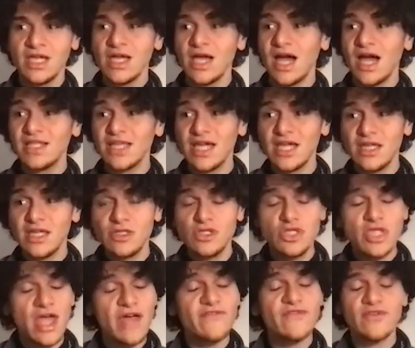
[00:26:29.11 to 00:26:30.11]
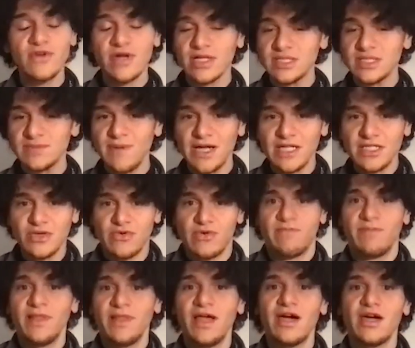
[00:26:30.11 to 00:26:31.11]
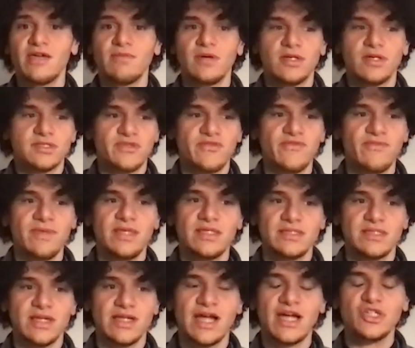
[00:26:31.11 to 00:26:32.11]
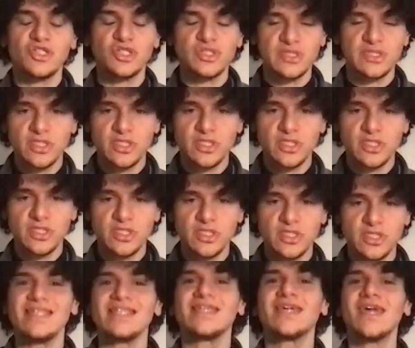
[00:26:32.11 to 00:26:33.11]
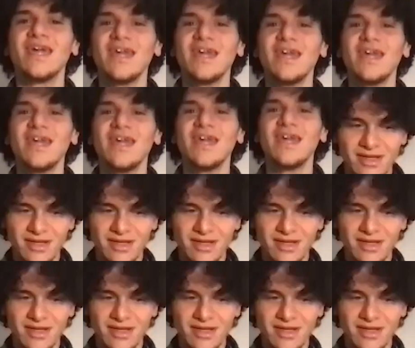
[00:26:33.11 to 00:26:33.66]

and I never expect a reply, because for me, it's like I just do it in case.